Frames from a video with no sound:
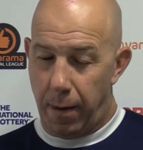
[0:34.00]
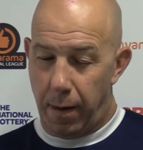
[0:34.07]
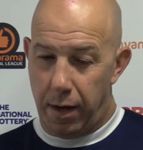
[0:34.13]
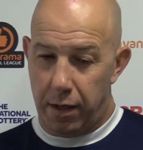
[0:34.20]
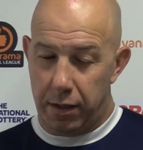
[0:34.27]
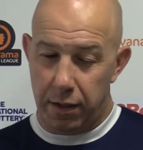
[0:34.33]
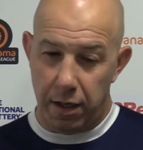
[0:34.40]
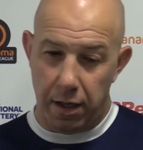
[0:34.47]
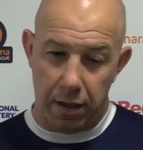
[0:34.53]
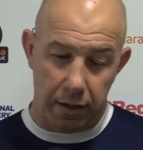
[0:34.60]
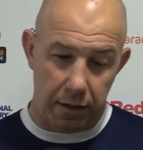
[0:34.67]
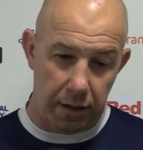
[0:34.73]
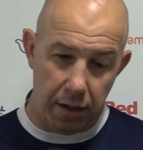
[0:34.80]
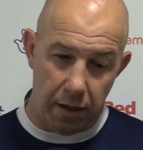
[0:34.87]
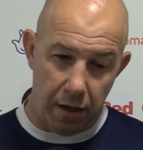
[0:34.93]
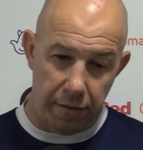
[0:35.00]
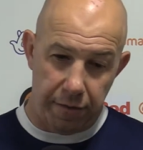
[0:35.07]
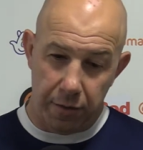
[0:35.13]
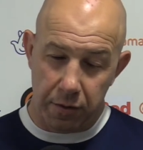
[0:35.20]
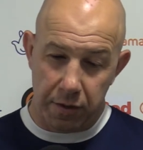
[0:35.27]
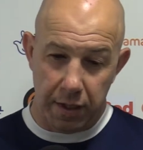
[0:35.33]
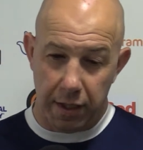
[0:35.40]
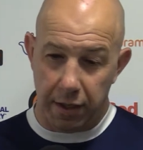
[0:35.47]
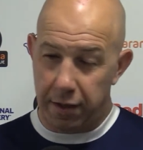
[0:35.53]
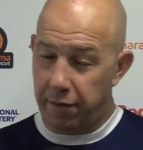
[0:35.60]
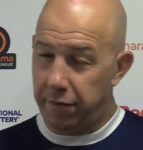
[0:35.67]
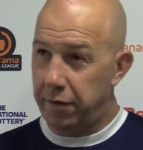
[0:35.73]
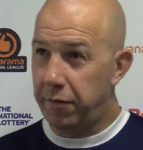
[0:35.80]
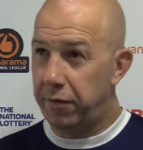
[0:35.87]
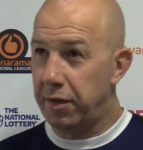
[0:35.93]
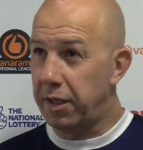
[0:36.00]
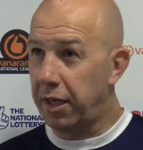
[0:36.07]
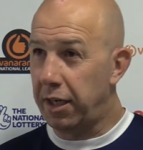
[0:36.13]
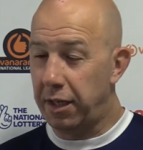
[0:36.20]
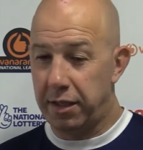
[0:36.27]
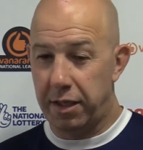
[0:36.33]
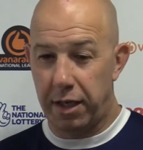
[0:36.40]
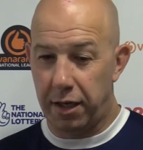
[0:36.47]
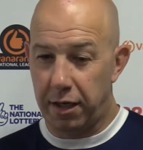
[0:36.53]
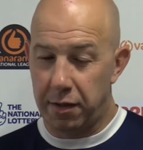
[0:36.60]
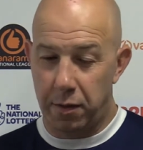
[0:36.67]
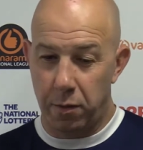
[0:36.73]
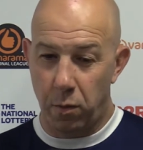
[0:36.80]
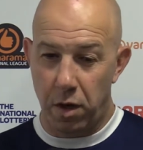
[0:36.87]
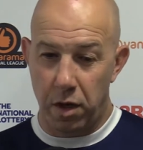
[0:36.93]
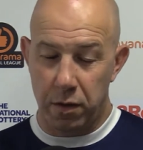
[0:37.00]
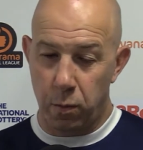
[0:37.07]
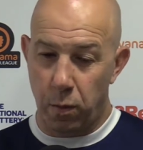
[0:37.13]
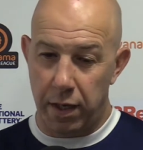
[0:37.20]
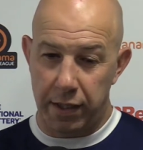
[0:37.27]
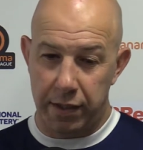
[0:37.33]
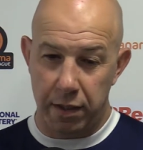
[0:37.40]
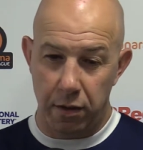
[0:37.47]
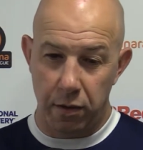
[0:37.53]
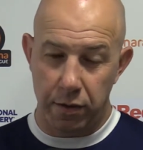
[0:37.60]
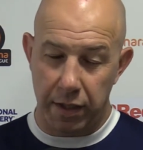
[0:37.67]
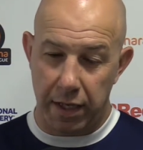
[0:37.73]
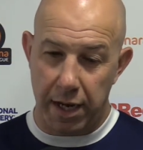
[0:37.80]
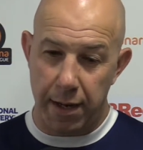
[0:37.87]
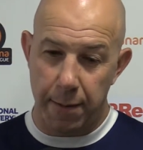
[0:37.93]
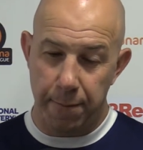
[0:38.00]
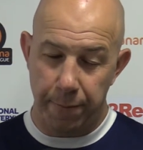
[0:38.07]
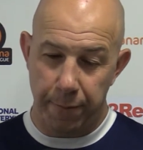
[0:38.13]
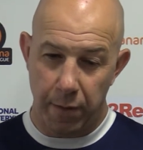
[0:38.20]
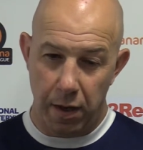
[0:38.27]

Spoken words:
I feel sick. I feel physically sick. It's the worst way to lose a game.